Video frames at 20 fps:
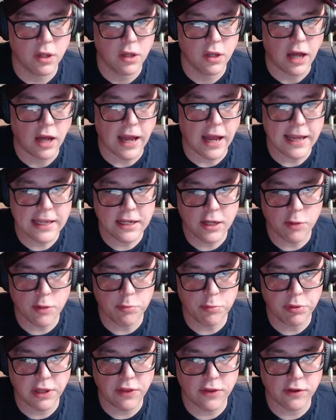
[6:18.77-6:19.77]
I can
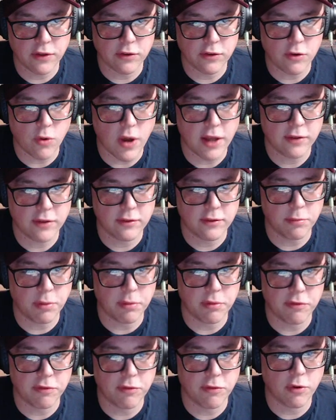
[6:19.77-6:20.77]
complete this quest, but
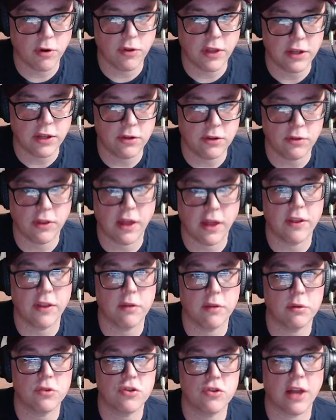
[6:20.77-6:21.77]
before they do that, they would
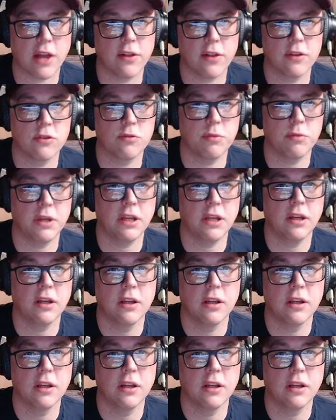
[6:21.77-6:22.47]
challenge me.